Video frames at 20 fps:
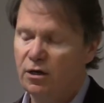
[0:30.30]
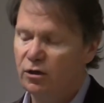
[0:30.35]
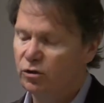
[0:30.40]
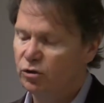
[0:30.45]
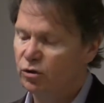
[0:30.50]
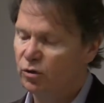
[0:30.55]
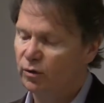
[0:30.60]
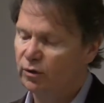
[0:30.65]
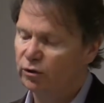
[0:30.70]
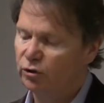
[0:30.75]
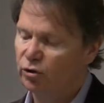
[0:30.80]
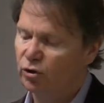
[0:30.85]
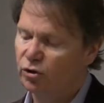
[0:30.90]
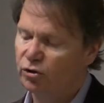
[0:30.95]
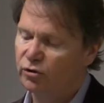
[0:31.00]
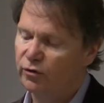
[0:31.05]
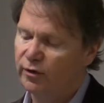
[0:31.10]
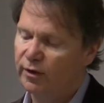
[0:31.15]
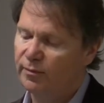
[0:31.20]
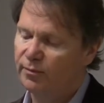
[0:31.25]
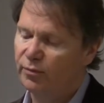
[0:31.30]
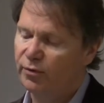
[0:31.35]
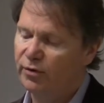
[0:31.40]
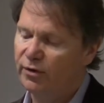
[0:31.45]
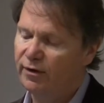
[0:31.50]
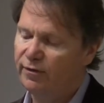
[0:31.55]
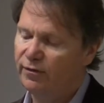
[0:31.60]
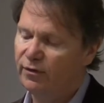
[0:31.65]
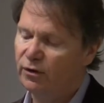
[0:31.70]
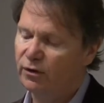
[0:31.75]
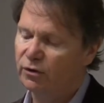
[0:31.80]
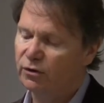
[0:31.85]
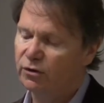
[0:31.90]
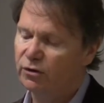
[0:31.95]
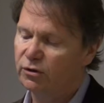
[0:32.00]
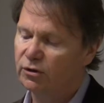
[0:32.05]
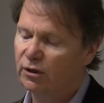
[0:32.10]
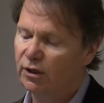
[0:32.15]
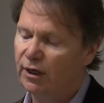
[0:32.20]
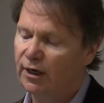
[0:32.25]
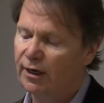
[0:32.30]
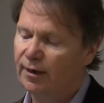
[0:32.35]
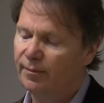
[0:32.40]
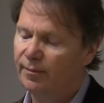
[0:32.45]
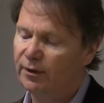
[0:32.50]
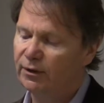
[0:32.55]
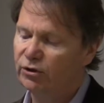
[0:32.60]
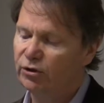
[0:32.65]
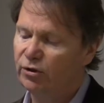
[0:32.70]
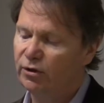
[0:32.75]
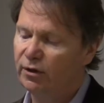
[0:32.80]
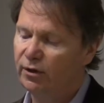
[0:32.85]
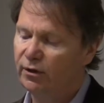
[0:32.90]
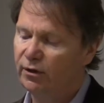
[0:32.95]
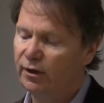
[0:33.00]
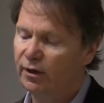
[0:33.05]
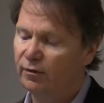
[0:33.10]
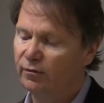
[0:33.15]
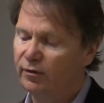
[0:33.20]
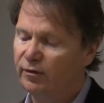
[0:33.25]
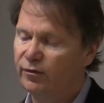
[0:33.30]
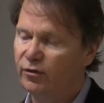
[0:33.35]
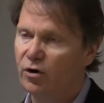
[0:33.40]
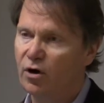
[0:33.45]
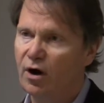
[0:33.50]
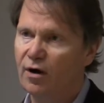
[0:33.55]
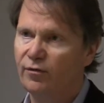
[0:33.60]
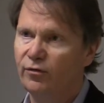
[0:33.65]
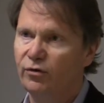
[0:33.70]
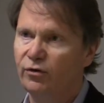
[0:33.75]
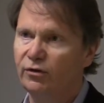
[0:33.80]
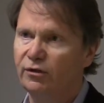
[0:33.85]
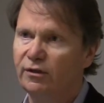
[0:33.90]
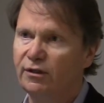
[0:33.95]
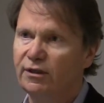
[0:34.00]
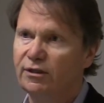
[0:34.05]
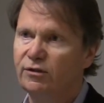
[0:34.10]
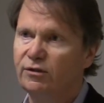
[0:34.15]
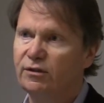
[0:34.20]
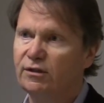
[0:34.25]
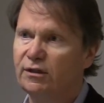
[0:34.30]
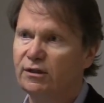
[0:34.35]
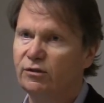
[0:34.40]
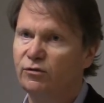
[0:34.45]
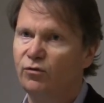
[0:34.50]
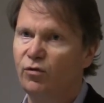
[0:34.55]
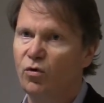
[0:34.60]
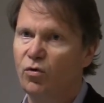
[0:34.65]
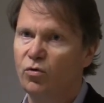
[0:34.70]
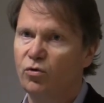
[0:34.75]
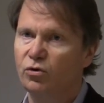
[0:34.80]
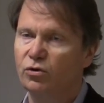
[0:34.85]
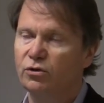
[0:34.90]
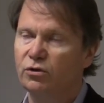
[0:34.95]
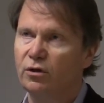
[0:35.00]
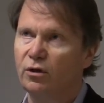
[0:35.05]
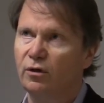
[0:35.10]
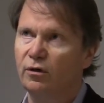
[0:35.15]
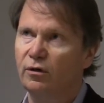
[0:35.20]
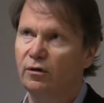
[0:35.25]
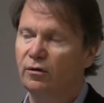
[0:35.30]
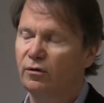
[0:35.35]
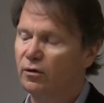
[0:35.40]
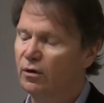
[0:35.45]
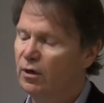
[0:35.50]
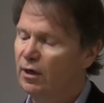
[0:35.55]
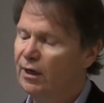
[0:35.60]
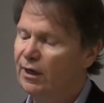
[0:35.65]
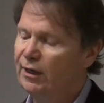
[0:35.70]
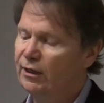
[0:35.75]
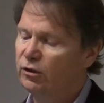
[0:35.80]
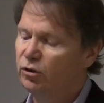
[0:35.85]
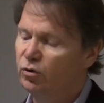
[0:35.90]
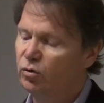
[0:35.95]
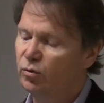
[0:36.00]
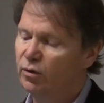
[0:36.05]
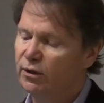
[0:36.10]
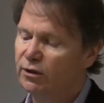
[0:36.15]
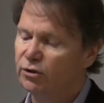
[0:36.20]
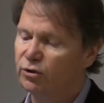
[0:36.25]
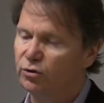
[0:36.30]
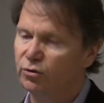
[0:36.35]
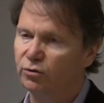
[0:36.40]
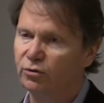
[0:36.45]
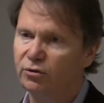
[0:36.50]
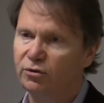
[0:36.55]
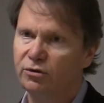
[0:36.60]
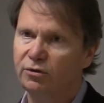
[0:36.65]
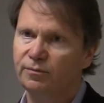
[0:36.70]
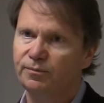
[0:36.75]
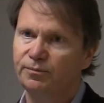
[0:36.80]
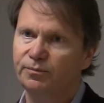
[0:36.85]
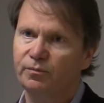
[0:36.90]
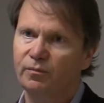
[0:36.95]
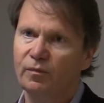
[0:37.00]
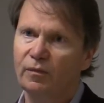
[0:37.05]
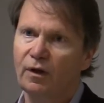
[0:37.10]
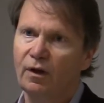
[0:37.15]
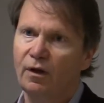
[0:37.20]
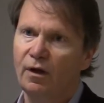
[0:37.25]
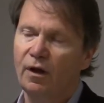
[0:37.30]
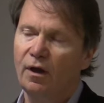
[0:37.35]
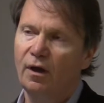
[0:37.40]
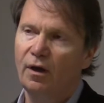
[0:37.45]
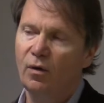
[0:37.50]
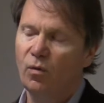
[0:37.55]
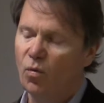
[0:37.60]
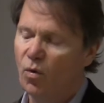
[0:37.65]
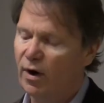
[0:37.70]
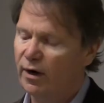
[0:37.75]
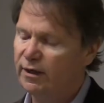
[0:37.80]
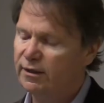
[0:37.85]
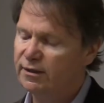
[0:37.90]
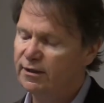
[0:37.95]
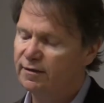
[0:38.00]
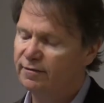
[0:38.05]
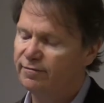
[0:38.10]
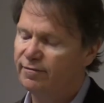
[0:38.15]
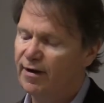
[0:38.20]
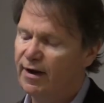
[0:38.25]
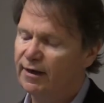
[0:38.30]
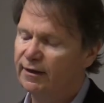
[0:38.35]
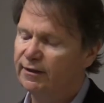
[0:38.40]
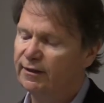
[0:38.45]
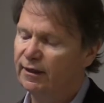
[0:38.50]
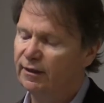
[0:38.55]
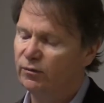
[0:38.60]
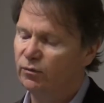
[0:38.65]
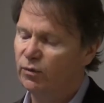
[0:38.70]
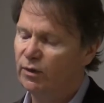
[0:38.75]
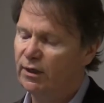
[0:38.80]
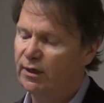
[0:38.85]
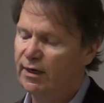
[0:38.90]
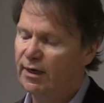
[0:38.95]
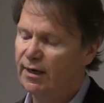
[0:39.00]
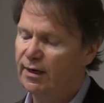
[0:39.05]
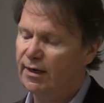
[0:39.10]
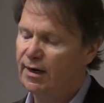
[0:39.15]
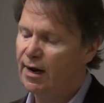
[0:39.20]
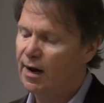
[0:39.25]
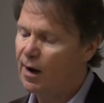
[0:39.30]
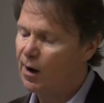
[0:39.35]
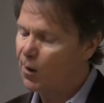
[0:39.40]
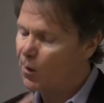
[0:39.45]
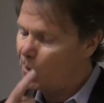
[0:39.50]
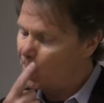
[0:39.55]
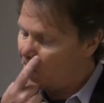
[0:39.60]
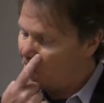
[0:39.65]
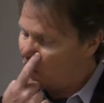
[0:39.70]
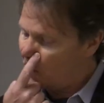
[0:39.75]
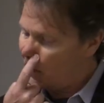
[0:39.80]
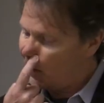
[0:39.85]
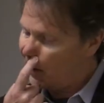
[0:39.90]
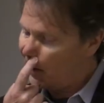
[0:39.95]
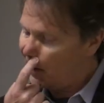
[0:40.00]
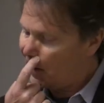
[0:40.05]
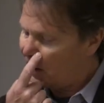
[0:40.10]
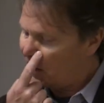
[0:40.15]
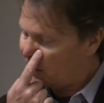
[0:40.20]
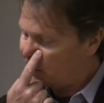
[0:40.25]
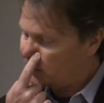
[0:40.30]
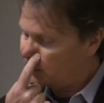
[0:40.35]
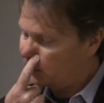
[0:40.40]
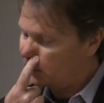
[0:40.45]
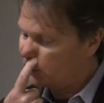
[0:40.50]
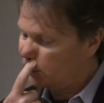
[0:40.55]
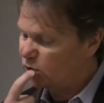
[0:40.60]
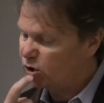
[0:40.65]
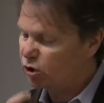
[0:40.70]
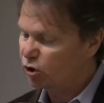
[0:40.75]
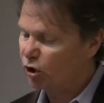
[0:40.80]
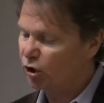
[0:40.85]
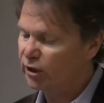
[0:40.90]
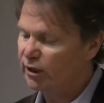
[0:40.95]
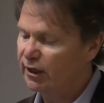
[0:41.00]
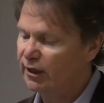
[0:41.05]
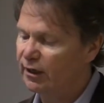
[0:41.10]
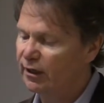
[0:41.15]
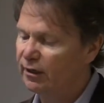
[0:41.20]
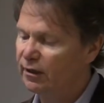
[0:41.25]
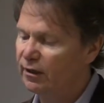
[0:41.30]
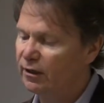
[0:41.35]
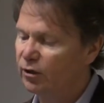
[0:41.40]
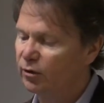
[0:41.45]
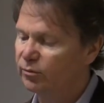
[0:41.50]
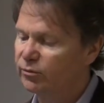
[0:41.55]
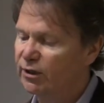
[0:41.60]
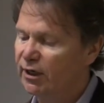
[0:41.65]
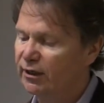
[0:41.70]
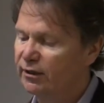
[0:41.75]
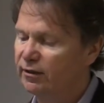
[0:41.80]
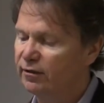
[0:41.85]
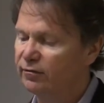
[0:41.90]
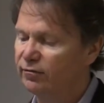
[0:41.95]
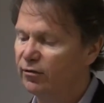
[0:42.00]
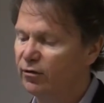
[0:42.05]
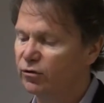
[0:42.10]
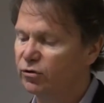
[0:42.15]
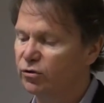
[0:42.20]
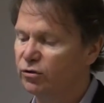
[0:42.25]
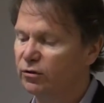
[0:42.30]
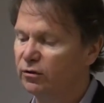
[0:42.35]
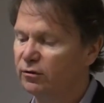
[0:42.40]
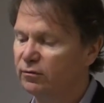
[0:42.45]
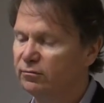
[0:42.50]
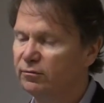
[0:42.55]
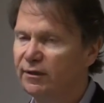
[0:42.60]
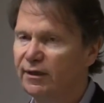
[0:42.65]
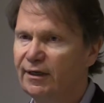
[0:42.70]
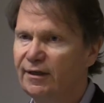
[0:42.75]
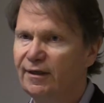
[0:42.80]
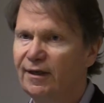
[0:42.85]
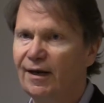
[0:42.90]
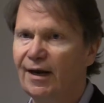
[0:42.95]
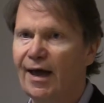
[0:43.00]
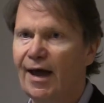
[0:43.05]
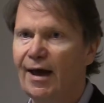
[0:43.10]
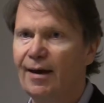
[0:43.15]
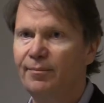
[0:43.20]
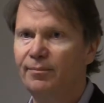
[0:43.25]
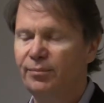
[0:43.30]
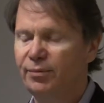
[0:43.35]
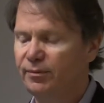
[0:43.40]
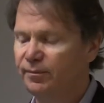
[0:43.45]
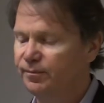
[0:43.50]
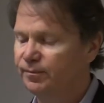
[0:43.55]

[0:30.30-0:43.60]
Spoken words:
So in terms of the previous material we've covered, this is focused on two issues. One is the fact that we can now study the objective function in the lab.